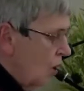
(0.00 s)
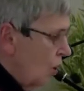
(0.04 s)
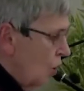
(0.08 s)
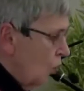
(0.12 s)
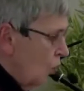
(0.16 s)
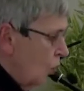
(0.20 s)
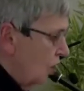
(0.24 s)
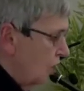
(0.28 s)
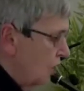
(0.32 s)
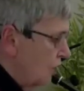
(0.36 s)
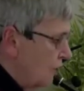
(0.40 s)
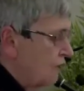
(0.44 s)

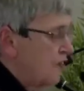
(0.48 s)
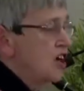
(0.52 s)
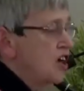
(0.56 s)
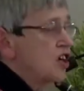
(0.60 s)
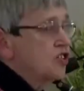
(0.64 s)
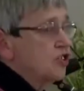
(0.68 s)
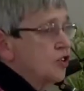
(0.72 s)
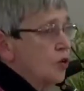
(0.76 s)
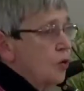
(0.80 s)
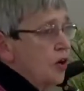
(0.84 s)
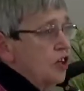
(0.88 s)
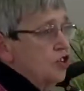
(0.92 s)
Well, the
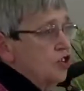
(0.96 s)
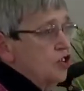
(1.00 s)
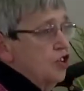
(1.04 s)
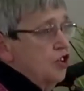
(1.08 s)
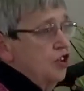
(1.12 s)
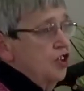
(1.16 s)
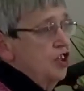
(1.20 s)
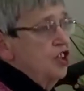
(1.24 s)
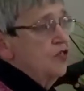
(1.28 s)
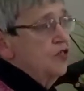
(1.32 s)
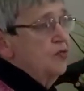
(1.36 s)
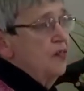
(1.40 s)
first
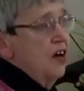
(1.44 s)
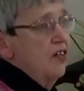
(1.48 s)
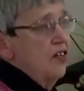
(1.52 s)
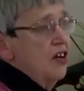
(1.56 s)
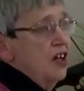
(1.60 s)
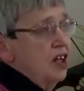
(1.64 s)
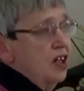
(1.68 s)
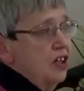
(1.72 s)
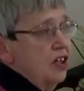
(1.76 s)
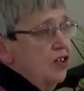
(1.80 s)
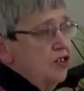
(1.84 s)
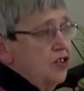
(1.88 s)
question is
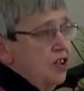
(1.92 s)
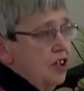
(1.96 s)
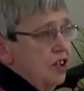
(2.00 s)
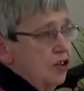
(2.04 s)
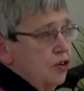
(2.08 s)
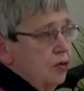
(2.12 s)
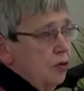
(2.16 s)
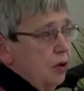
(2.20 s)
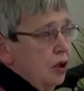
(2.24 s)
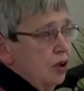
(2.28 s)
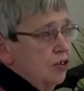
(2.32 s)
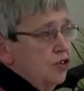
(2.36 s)
very easy
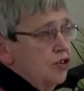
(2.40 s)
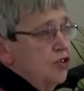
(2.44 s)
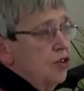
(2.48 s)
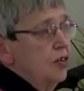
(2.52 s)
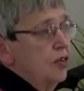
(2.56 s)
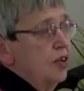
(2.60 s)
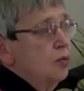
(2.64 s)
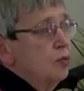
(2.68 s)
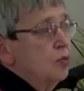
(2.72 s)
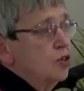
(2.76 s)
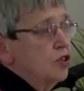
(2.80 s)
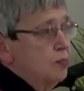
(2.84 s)
to answer.
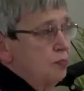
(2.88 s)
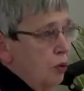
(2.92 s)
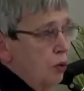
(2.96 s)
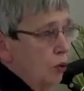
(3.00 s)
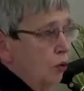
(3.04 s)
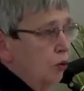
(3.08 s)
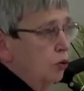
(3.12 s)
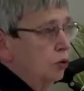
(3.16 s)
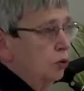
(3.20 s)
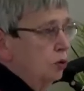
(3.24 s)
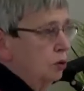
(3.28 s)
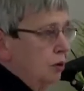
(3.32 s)
It was
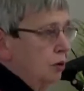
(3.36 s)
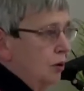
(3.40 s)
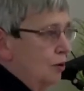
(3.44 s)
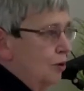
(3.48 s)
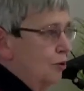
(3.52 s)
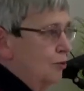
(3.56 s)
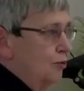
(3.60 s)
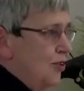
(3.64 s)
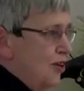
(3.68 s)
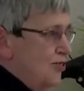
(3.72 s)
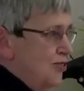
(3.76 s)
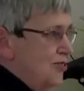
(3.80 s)
Paul
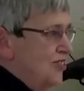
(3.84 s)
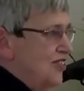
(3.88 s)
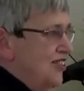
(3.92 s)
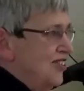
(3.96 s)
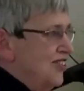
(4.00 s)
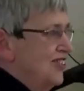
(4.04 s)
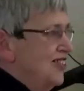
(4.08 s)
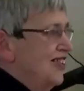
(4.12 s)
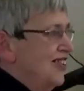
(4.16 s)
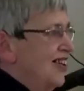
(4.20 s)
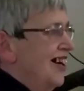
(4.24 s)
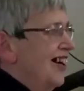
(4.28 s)
who wrote
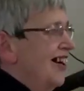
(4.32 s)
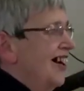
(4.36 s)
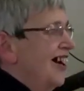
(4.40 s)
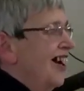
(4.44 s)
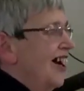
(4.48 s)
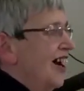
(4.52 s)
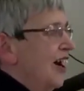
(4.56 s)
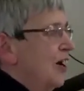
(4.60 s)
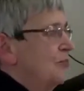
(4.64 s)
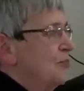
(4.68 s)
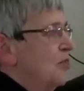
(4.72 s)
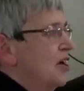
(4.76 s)
it.
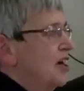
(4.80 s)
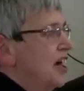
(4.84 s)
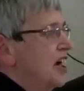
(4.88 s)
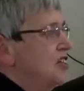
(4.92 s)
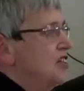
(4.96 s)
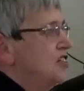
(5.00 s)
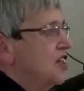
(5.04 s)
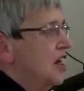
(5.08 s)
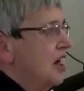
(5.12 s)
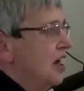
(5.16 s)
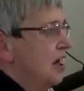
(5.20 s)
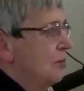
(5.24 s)
And we're going
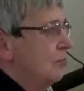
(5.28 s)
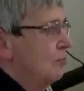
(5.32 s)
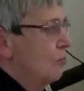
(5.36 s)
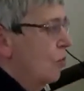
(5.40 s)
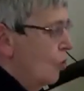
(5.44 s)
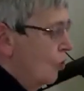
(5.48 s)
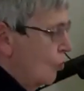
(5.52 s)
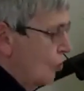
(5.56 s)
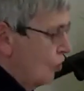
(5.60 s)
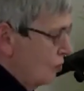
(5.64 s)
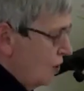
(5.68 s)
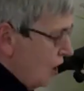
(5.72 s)
to hear
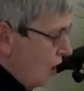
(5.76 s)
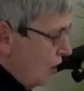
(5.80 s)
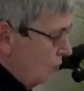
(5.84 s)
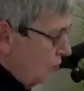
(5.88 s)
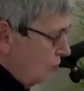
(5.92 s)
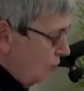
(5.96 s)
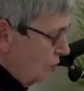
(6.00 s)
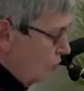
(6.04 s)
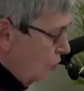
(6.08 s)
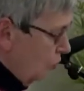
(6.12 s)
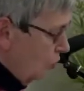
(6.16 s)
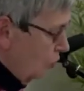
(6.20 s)
more
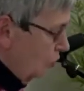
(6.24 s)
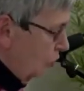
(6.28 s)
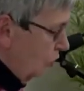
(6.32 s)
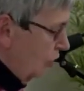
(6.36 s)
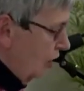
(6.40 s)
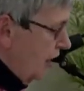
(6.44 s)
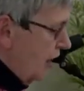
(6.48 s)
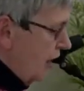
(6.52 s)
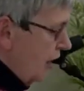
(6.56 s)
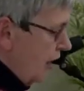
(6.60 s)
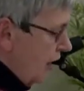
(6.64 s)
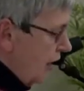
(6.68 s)
about Paul
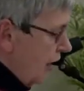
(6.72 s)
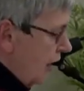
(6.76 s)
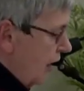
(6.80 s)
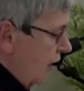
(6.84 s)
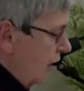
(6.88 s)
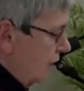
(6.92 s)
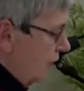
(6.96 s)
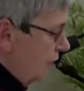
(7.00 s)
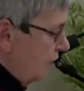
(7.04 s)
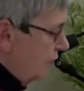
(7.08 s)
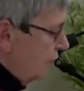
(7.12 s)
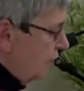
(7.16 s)

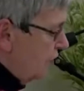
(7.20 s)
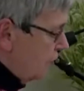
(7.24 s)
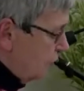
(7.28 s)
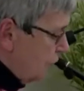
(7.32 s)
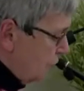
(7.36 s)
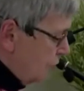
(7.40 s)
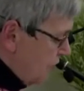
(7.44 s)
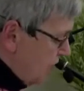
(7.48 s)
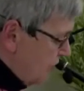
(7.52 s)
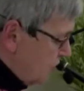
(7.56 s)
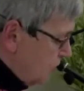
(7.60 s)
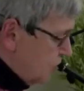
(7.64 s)
for the
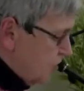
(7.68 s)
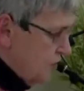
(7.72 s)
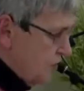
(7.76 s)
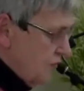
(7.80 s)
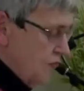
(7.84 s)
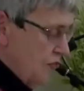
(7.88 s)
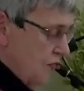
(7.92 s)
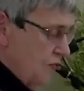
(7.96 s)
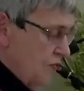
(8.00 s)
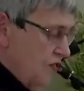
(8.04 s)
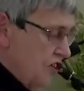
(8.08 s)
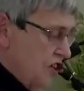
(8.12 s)
rest
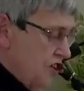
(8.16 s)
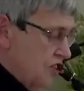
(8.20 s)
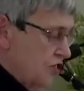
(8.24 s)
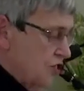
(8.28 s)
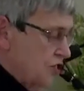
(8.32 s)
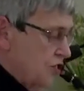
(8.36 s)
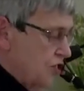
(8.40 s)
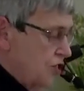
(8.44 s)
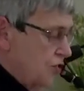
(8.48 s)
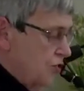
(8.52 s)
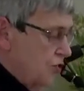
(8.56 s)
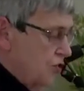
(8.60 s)
of the
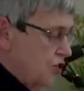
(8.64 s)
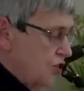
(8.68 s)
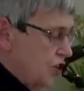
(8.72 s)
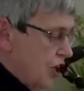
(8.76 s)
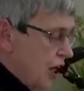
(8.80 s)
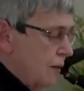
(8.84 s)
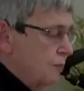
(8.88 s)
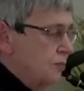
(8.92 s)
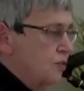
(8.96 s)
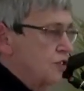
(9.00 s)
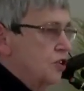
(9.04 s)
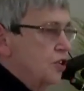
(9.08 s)
first two
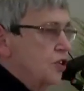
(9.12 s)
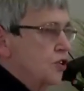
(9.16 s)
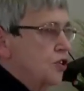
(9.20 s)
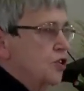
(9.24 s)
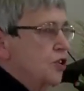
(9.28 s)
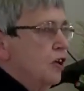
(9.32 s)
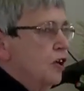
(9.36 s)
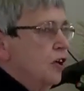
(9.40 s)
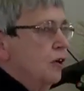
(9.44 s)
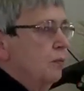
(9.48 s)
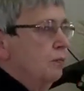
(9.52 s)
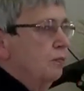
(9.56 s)
chapters.
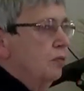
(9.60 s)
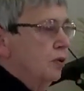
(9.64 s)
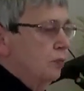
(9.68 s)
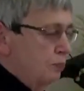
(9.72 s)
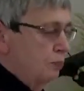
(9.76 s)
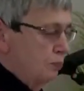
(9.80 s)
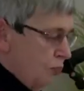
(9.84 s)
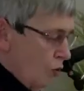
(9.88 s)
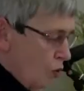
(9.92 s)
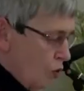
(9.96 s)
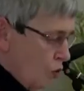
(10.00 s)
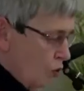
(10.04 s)

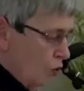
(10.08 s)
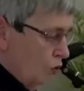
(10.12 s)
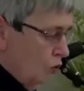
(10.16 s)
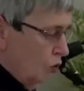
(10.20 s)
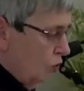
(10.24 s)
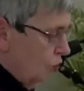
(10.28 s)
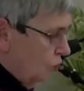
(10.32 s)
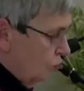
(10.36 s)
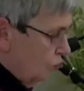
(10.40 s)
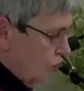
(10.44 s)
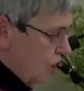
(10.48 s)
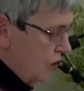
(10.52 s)
But
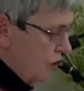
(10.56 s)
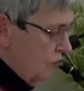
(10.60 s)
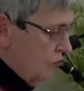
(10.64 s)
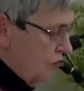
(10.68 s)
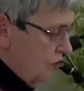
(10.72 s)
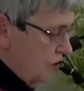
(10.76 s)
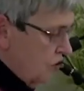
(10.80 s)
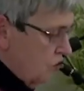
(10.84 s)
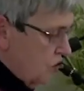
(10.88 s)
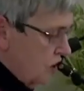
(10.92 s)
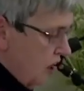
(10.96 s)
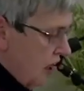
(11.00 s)
Paul wrote
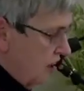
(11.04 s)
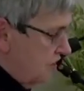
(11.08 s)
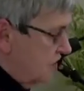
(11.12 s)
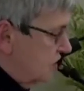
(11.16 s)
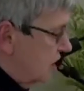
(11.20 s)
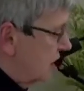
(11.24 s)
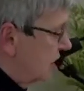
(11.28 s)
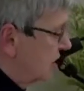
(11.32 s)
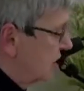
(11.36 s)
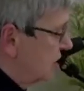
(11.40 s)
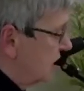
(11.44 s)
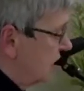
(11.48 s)
this
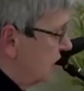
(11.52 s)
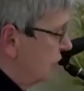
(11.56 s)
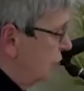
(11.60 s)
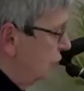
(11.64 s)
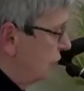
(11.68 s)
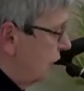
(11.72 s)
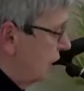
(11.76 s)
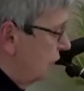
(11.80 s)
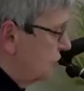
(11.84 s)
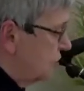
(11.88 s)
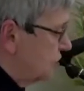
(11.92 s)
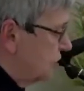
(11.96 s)
letter, and he
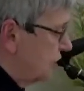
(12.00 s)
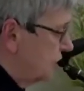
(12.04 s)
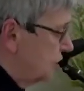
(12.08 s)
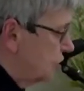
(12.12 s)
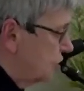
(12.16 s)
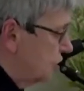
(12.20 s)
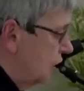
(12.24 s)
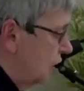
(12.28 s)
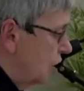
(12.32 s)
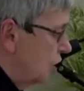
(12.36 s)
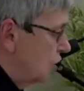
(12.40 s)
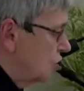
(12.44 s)
wrote
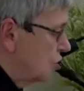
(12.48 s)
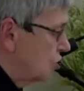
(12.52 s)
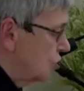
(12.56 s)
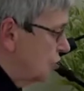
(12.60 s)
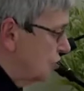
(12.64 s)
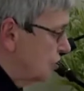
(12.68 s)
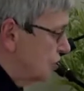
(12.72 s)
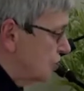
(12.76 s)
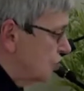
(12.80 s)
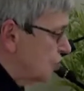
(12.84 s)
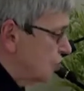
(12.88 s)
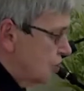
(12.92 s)
it to
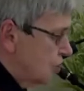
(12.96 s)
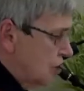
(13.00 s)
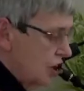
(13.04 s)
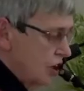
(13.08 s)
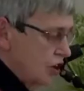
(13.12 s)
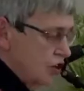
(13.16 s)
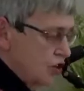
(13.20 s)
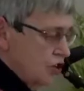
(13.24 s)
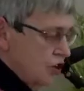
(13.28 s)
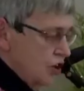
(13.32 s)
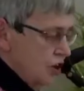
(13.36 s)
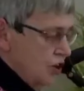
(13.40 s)
the
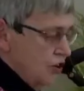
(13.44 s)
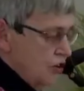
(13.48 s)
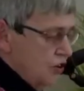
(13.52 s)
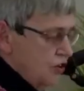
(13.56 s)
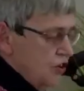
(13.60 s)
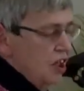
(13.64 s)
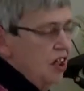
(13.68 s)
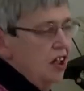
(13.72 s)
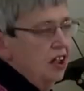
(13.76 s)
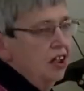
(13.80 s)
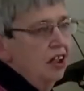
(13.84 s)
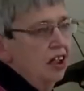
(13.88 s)

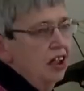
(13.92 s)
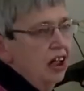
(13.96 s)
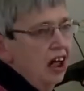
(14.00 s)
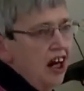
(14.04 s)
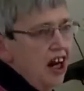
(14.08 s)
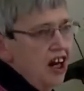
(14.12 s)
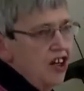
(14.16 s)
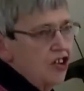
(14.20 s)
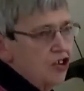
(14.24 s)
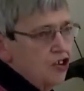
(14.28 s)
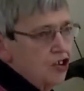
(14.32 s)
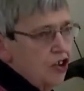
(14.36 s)
churches in
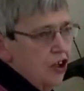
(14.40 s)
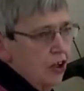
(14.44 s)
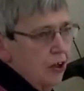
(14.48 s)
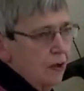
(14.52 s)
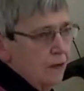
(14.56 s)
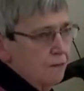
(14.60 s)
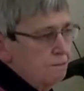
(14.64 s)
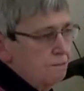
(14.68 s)
Galatia.